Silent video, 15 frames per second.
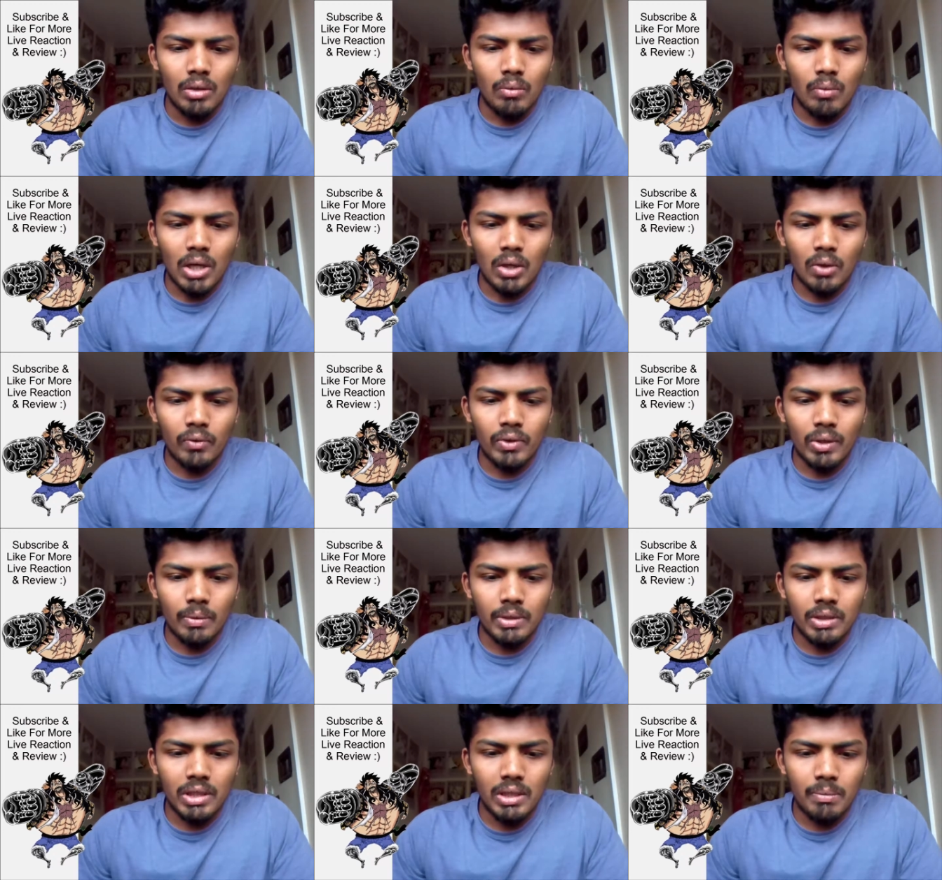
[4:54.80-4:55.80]
one of
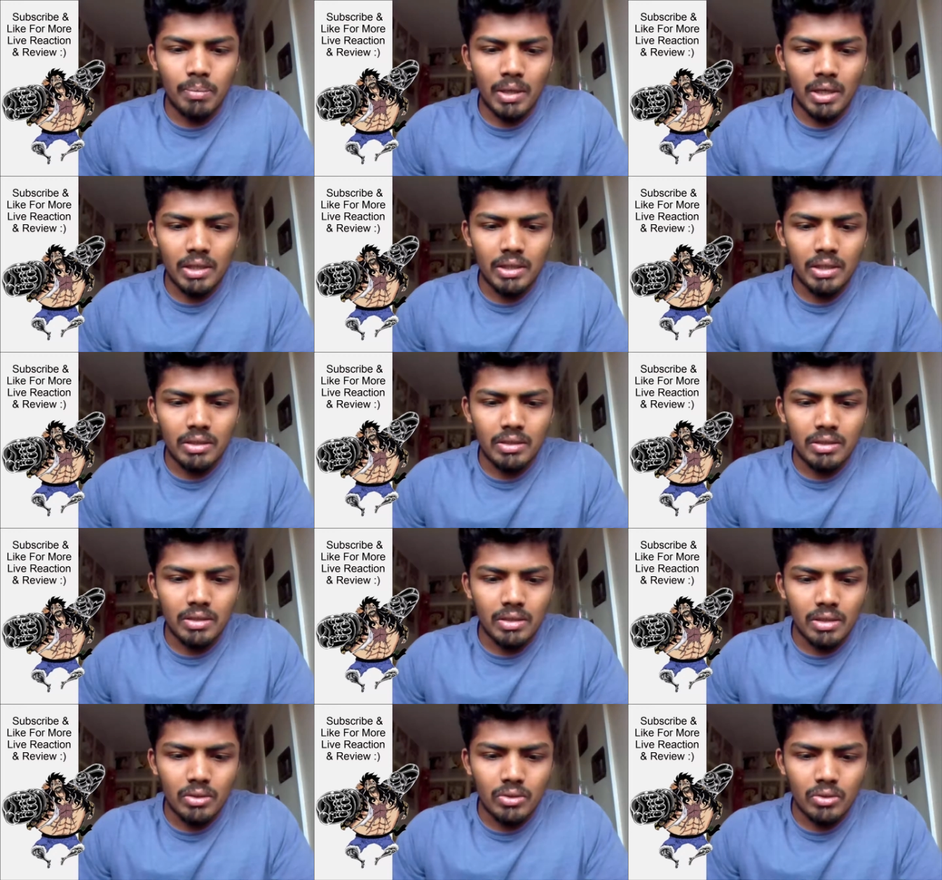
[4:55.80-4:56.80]
your tea
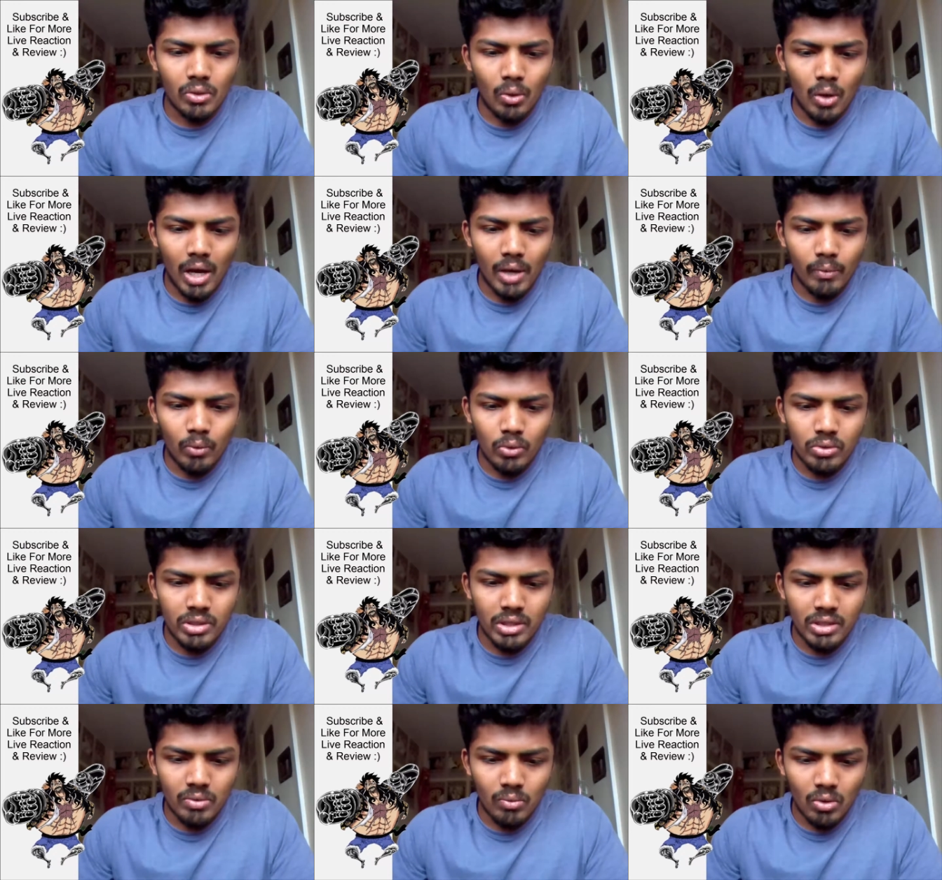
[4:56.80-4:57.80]
parties, so I was
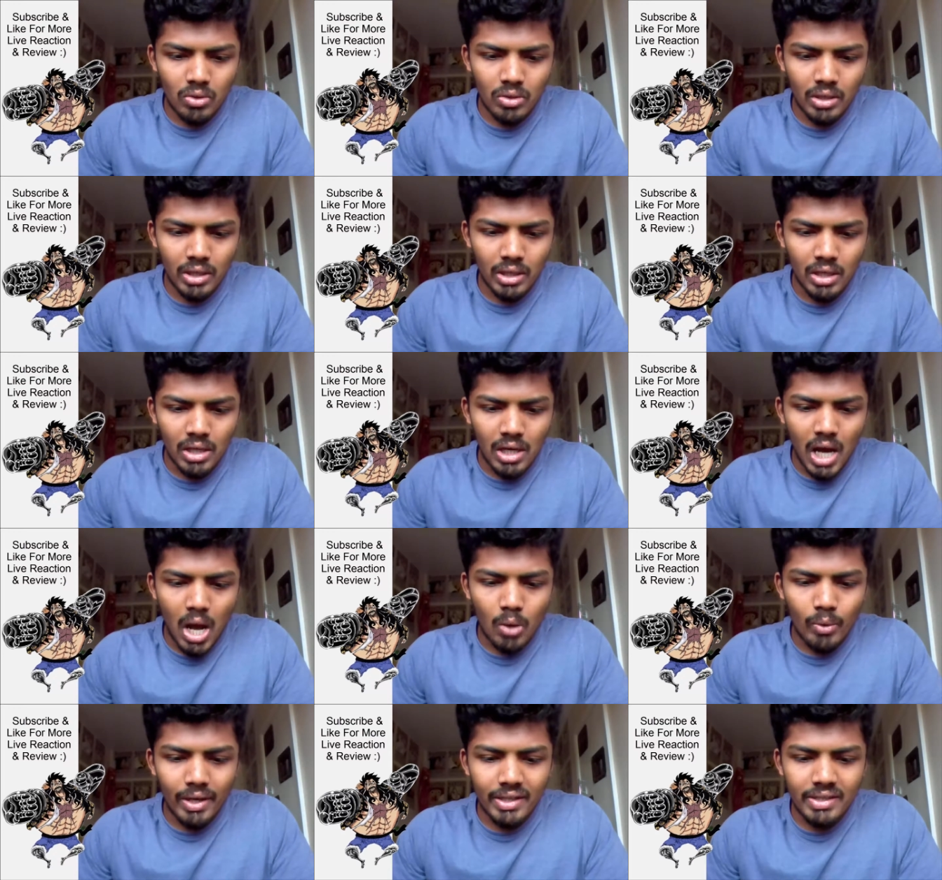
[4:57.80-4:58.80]
just wondering
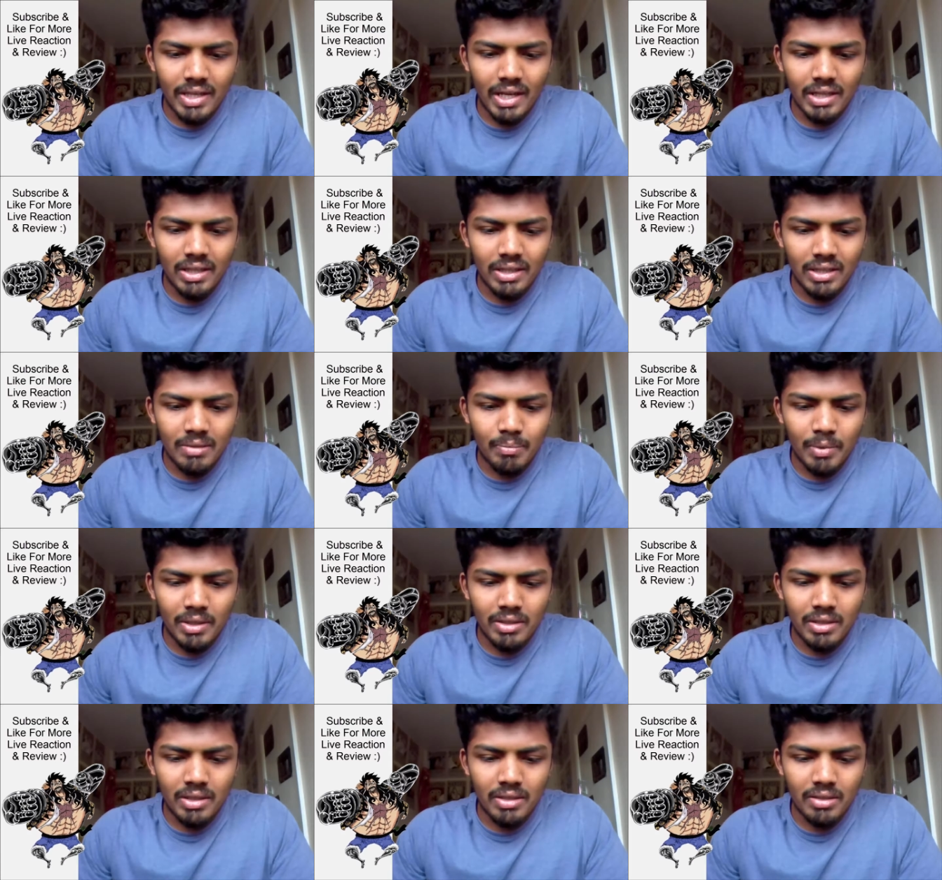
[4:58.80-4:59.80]
how exactly this
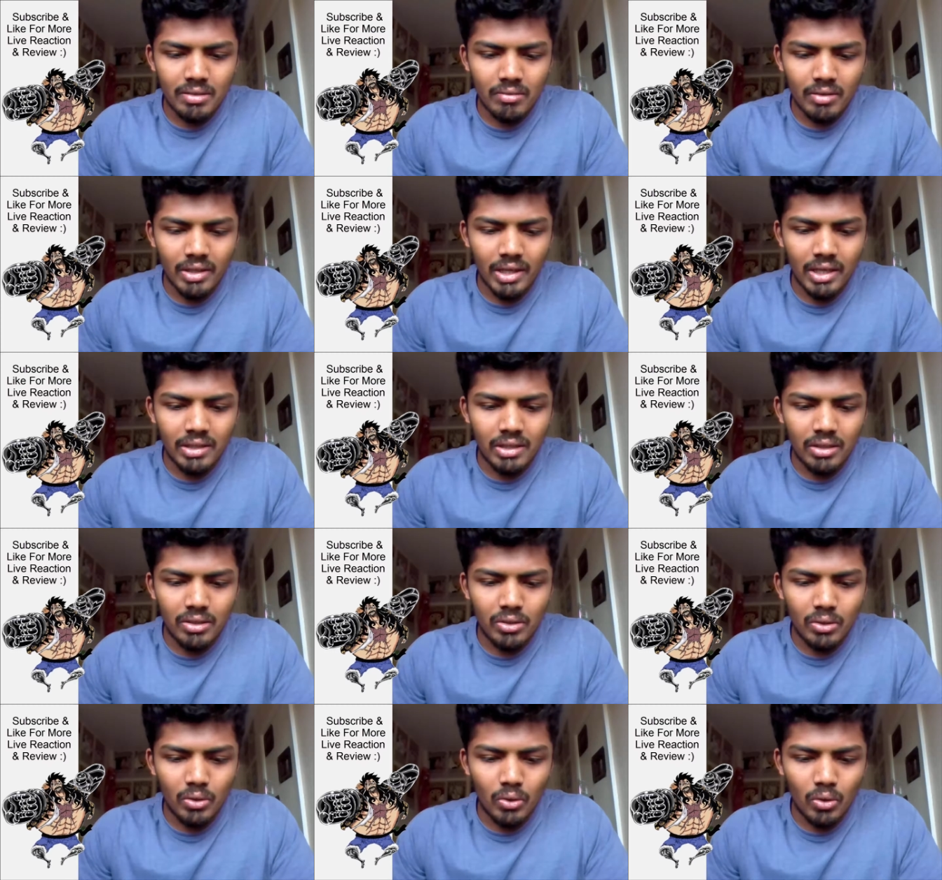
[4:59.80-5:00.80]
person is related
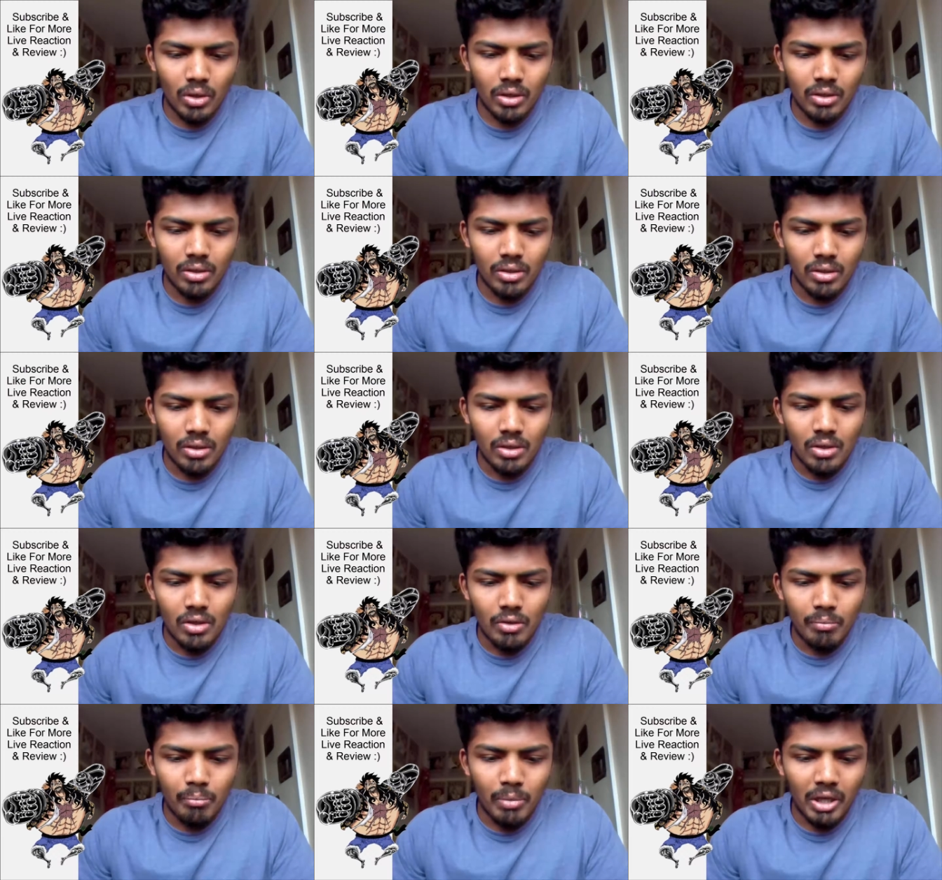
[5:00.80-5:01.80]
to your
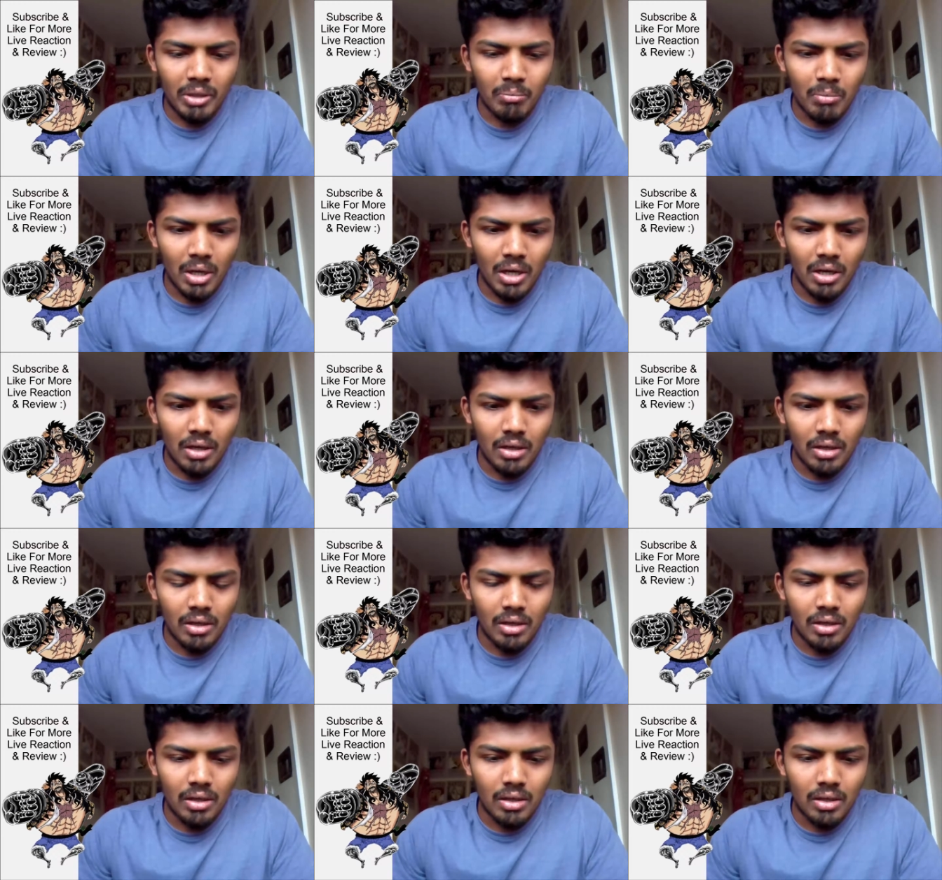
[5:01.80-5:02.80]
Big Ma.
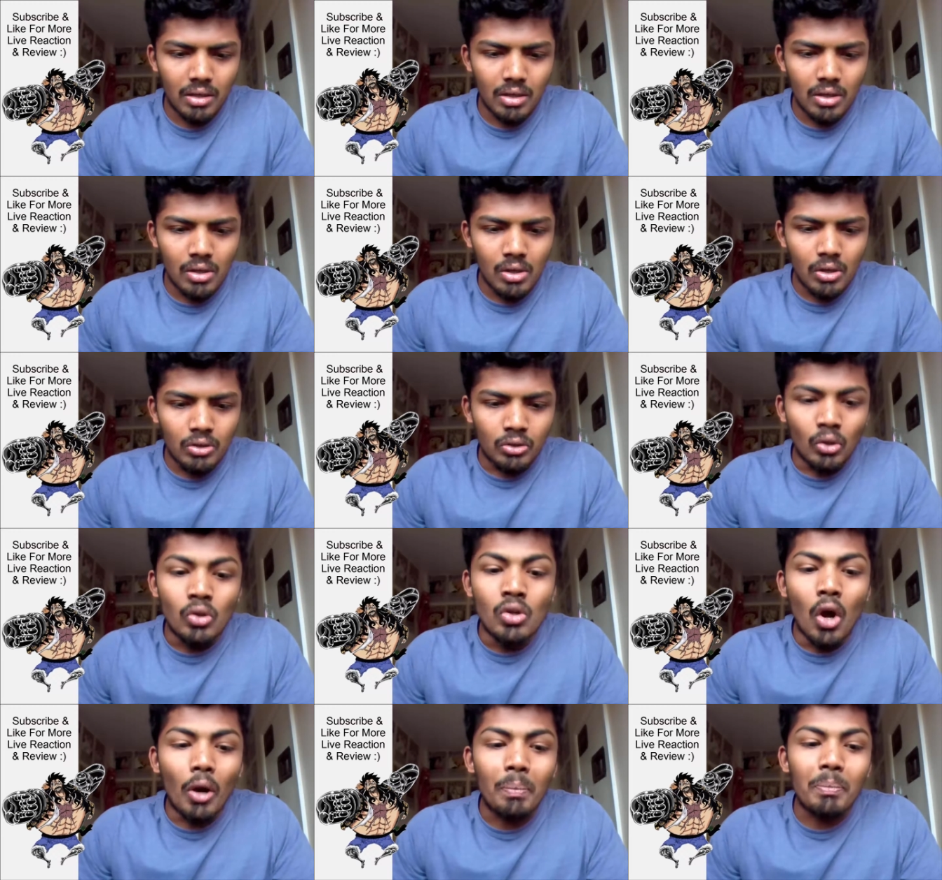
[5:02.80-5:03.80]
Do
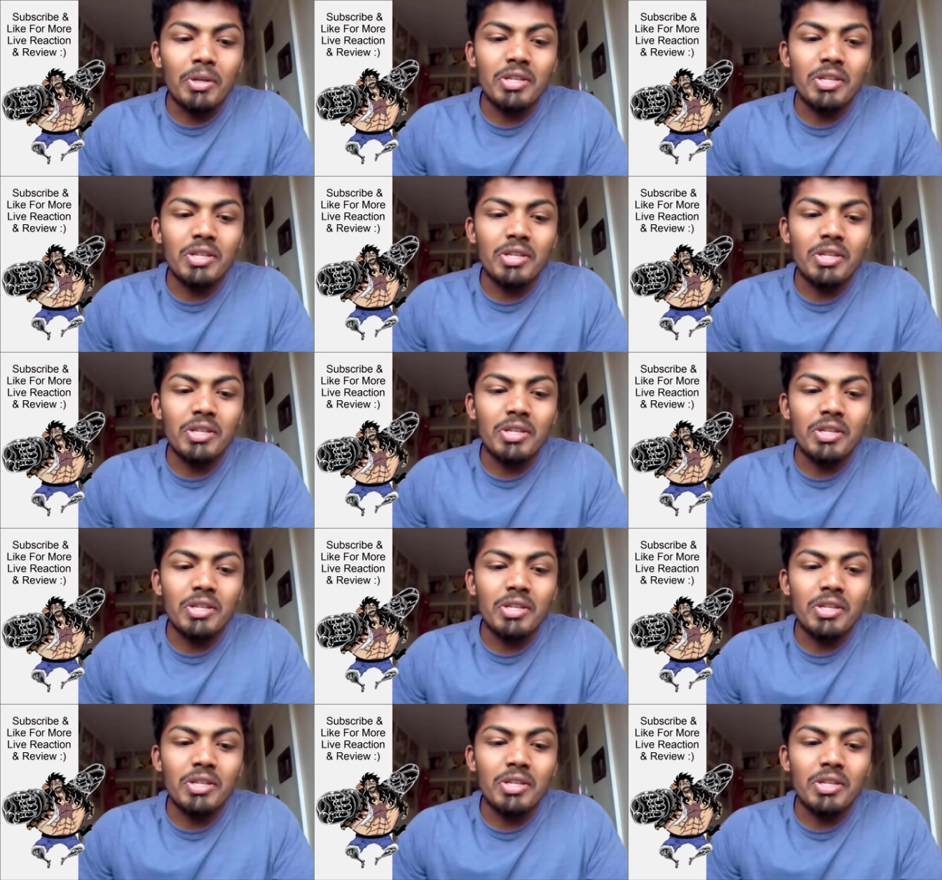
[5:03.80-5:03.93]
not